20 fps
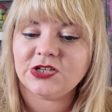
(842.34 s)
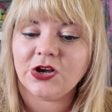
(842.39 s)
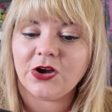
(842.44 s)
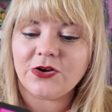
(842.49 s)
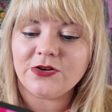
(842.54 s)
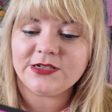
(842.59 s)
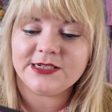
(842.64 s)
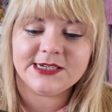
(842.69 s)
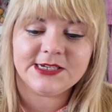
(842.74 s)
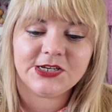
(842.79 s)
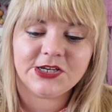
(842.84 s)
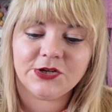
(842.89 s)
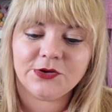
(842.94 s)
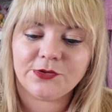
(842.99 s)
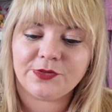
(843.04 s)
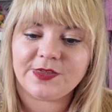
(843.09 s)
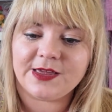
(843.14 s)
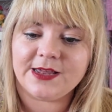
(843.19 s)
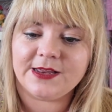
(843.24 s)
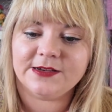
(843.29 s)
totally new
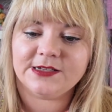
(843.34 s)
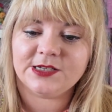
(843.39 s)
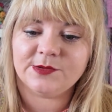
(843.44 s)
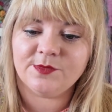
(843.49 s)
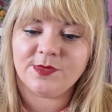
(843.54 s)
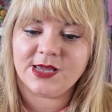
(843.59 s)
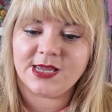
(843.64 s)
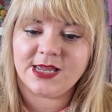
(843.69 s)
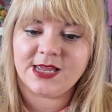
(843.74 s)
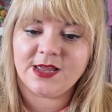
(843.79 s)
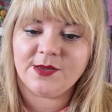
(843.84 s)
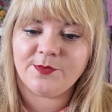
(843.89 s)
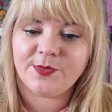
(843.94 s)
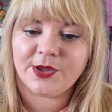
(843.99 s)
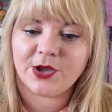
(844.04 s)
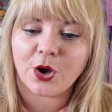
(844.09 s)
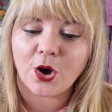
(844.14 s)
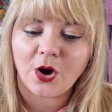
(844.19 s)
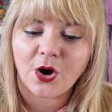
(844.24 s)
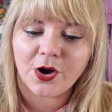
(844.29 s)
thing to me
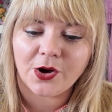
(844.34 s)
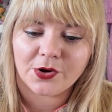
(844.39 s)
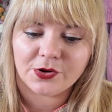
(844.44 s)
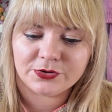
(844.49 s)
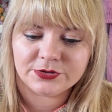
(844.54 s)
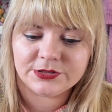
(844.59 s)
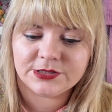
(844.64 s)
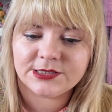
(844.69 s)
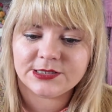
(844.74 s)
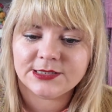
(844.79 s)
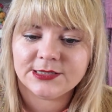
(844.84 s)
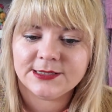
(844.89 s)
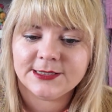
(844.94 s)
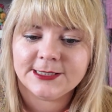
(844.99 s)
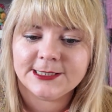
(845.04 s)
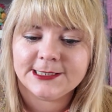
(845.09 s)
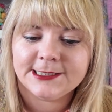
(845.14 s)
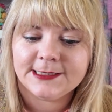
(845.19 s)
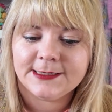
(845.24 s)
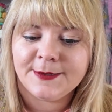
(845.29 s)
because
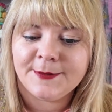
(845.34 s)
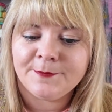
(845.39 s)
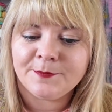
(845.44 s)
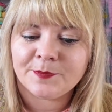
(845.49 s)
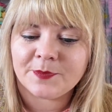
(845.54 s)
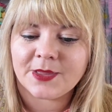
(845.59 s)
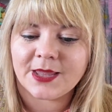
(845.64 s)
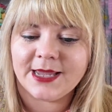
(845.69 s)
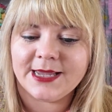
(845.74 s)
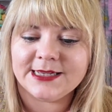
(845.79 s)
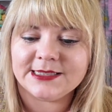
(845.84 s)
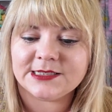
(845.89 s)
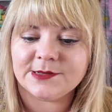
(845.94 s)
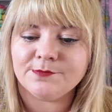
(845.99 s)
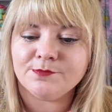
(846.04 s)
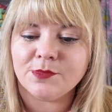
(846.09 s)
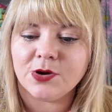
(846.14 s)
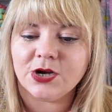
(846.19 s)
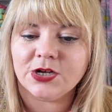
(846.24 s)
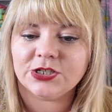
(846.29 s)
it's a
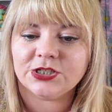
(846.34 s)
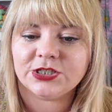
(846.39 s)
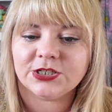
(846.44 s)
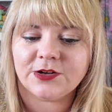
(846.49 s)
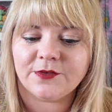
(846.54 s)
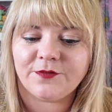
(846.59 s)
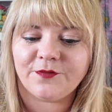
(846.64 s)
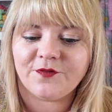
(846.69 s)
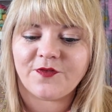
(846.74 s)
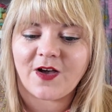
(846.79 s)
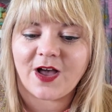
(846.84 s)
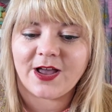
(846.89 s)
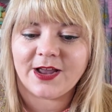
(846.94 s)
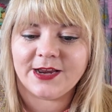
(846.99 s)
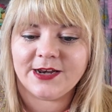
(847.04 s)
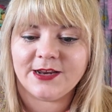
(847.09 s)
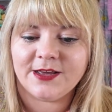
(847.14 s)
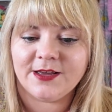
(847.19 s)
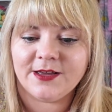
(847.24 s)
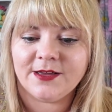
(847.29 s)
much
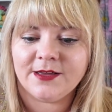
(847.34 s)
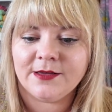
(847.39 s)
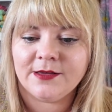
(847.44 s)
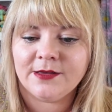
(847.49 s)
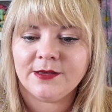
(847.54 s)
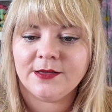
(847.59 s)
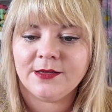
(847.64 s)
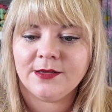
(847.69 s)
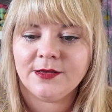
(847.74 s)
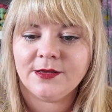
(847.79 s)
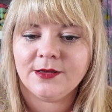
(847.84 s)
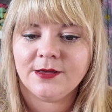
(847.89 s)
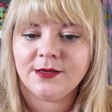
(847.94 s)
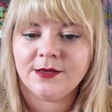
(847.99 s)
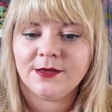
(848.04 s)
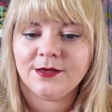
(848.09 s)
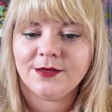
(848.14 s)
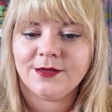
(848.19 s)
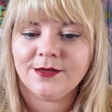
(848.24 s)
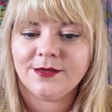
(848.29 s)
finer,
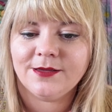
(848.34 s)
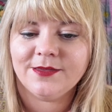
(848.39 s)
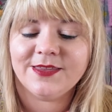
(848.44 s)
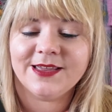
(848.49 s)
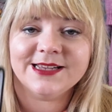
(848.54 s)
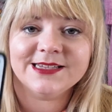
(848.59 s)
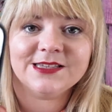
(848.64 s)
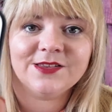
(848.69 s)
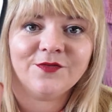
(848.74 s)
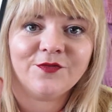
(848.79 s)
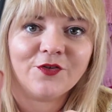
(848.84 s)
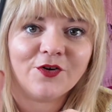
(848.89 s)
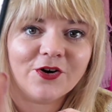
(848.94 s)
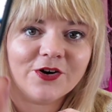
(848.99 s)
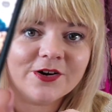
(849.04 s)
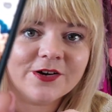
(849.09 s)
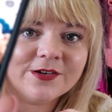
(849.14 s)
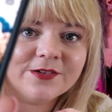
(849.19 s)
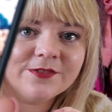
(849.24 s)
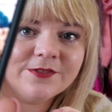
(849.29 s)
there's the
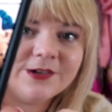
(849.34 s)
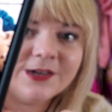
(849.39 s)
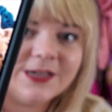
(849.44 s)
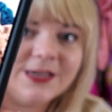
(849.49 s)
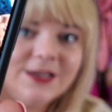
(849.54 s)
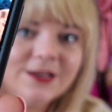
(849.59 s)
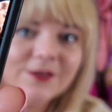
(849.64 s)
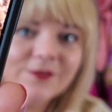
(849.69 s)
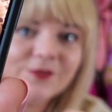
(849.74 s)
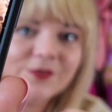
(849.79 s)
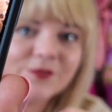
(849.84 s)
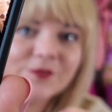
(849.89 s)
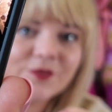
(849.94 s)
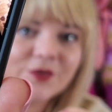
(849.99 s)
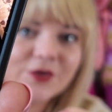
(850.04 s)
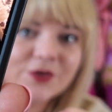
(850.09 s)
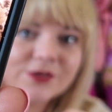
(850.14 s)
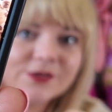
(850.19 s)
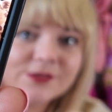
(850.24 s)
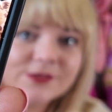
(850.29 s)
frog. I love the
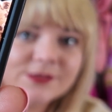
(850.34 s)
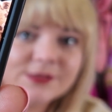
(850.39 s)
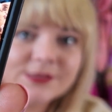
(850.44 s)
frog.